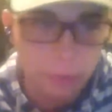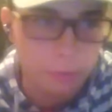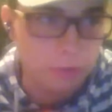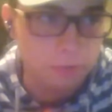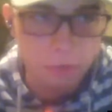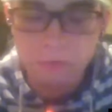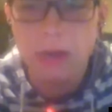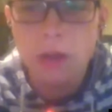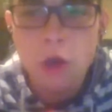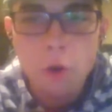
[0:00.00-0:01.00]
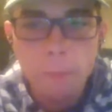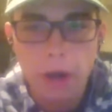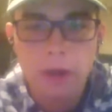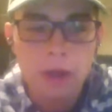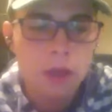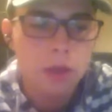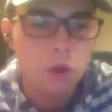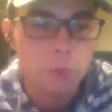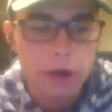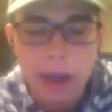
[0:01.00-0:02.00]
his movement. But
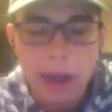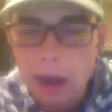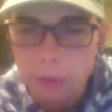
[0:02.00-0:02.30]
no matter how